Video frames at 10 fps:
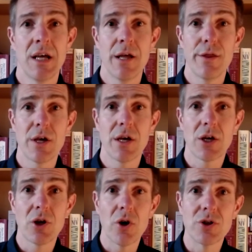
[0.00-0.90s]
The
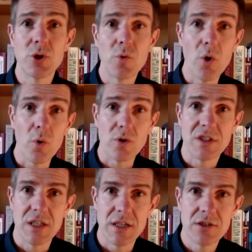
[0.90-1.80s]
God who holds
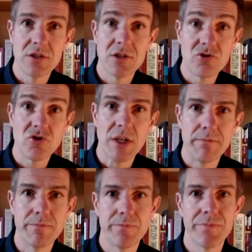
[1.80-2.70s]
this dream,
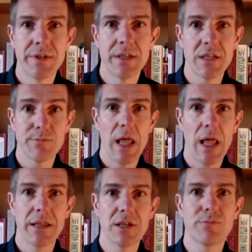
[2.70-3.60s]
this plan,
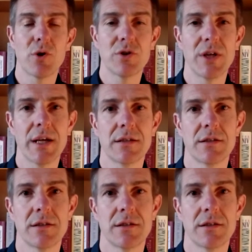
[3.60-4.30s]
this project,